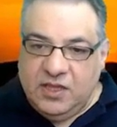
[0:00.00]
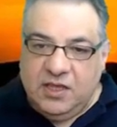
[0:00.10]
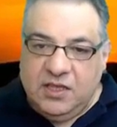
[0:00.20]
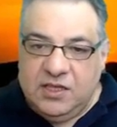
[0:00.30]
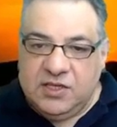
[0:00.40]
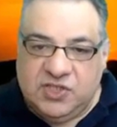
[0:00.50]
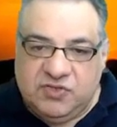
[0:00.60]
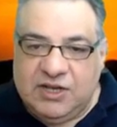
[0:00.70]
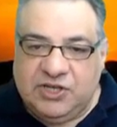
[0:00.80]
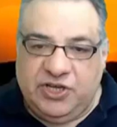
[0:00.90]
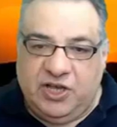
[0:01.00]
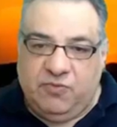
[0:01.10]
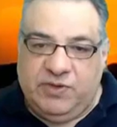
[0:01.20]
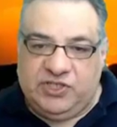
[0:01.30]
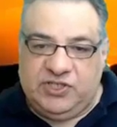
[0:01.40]
structure,
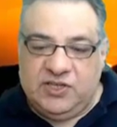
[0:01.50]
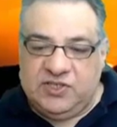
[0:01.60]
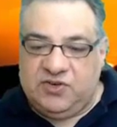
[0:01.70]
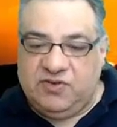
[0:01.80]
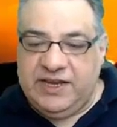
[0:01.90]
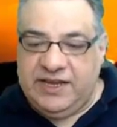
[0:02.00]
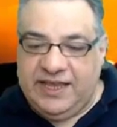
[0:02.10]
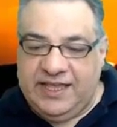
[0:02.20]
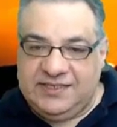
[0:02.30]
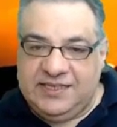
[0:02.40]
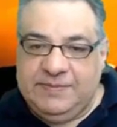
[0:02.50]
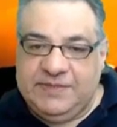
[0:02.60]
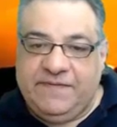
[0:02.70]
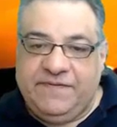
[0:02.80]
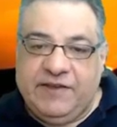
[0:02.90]
which does create, it seems
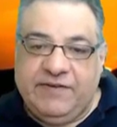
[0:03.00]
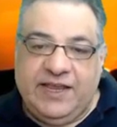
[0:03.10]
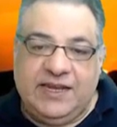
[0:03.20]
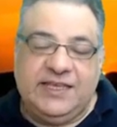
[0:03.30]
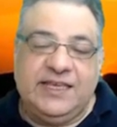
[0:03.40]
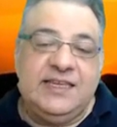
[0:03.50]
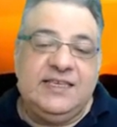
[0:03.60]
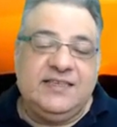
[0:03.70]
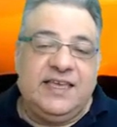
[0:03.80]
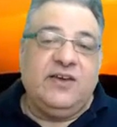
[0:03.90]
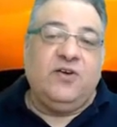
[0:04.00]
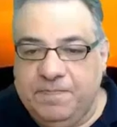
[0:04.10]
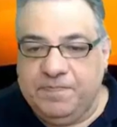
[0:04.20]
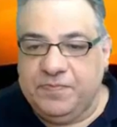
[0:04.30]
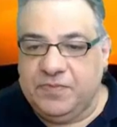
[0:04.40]
in theory, an Achilles heel
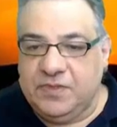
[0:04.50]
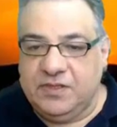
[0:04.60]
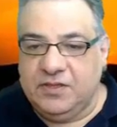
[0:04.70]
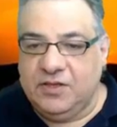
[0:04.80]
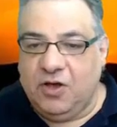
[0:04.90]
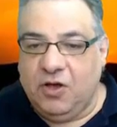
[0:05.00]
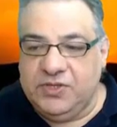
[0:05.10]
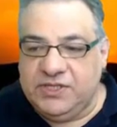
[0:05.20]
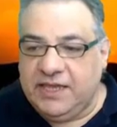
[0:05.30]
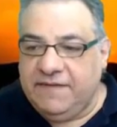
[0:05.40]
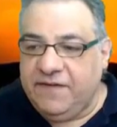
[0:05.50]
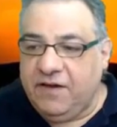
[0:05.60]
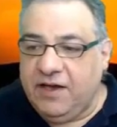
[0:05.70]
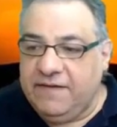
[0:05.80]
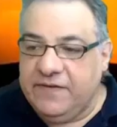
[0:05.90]
on d
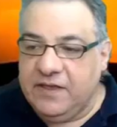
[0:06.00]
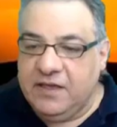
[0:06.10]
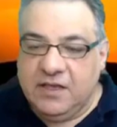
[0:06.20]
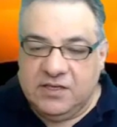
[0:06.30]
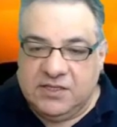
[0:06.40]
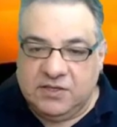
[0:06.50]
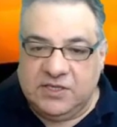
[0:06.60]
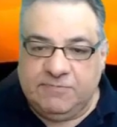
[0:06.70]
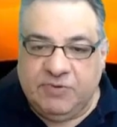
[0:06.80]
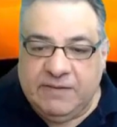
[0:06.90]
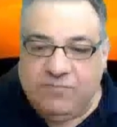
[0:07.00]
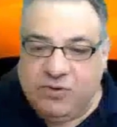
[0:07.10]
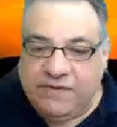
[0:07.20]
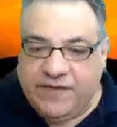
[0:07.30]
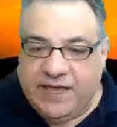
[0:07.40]
five. So the springboard
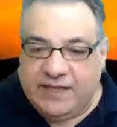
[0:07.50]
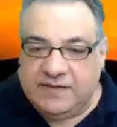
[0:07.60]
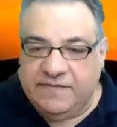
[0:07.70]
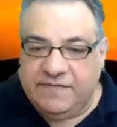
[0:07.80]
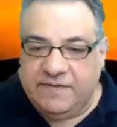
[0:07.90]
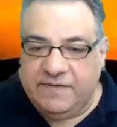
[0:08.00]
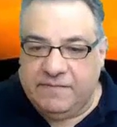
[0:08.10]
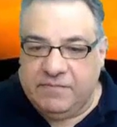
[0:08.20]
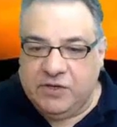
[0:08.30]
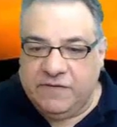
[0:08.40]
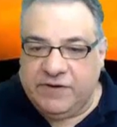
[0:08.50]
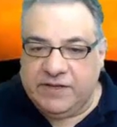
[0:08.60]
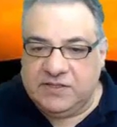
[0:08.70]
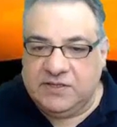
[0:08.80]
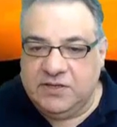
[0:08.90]
effect of manoeuvring
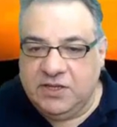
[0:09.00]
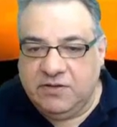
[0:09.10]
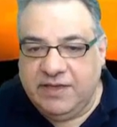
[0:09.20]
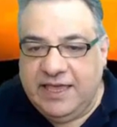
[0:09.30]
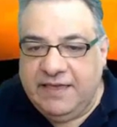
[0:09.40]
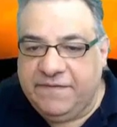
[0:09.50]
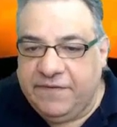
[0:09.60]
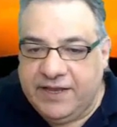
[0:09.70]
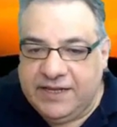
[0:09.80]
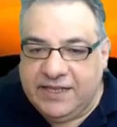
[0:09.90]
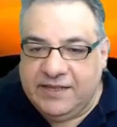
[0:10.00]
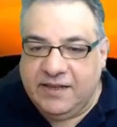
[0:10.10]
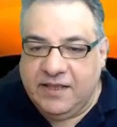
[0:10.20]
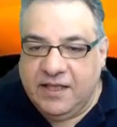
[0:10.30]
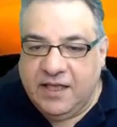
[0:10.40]
to, you know, e three, and then
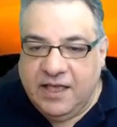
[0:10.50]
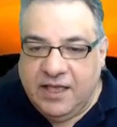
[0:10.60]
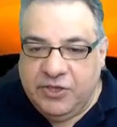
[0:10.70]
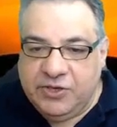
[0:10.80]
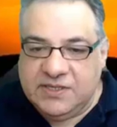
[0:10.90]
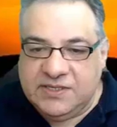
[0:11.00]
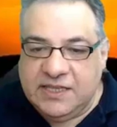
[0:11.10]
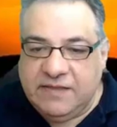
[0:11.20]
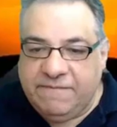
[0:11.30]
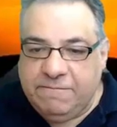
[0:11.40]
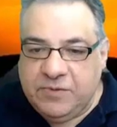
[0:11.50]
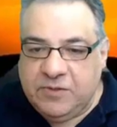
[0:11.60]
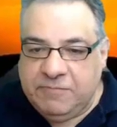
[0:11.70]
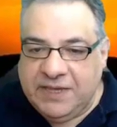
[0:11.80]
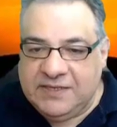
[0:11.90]
you can see the, the
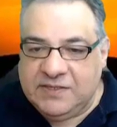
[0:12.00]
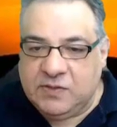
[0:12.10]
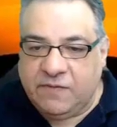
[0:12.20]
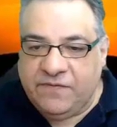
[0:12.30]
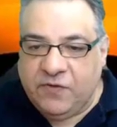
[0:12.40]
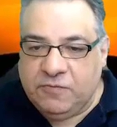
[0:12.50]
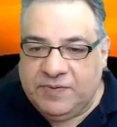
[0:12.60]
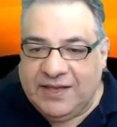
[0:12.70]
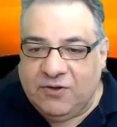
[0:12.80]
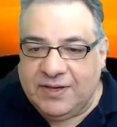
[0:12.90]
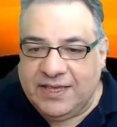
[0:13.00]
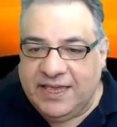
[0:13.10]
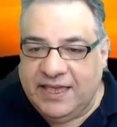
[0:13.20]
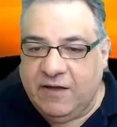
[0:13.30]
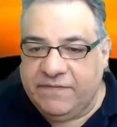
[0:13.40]
pieces on full pelt
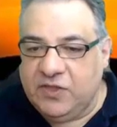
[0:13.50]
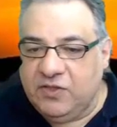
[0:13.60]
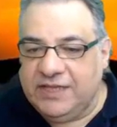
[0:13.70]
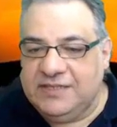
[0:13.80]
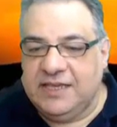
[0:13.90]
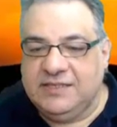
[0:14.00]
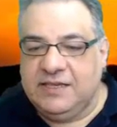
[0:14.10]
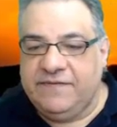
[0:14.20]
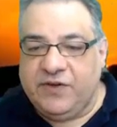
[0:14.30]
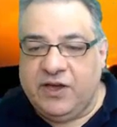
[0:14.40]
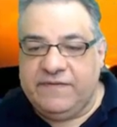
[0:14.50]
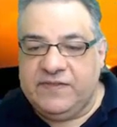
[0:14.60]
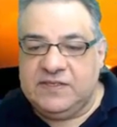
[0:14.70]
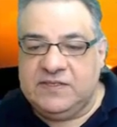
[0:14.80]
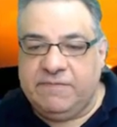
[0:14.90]
here after knight takes e five. This
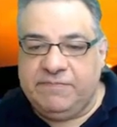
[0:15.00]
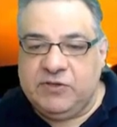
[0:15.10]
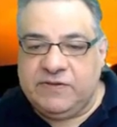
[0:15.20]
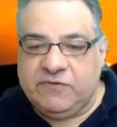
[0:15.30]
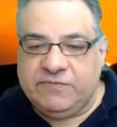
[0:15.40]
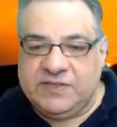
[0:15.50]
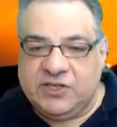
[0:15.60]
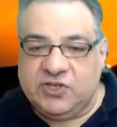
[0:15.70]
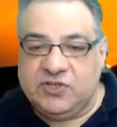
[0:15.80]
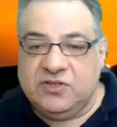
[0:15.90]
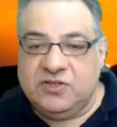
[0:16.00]
is a beautiful position